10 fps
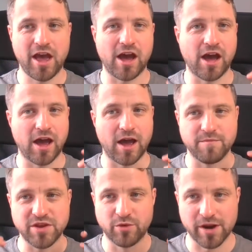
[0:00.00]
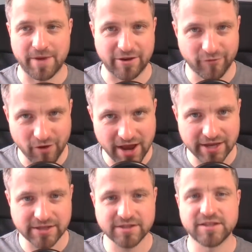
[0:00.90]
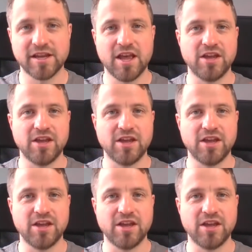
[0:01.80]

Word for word: Um, you want to make friends.